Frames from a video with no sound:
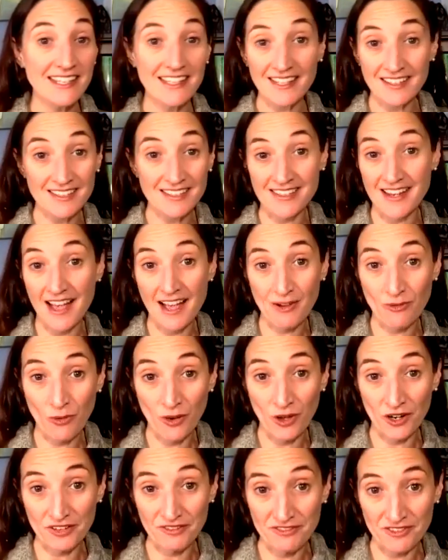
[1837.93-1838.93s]
is not
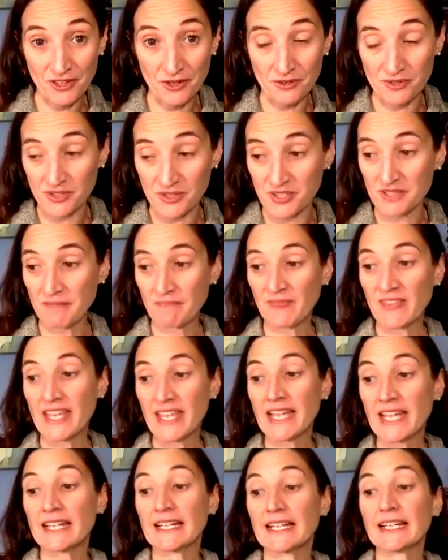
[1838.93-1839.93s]
one of those.
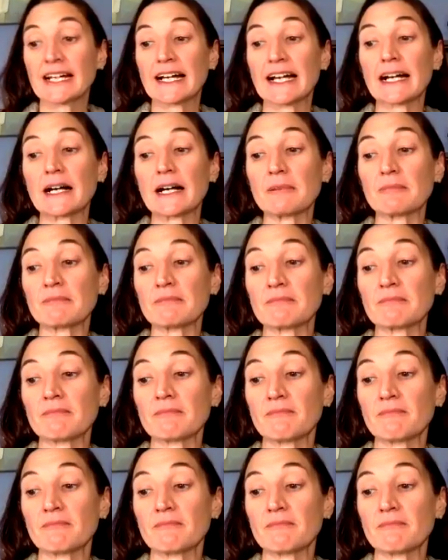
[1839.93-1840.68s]
Um,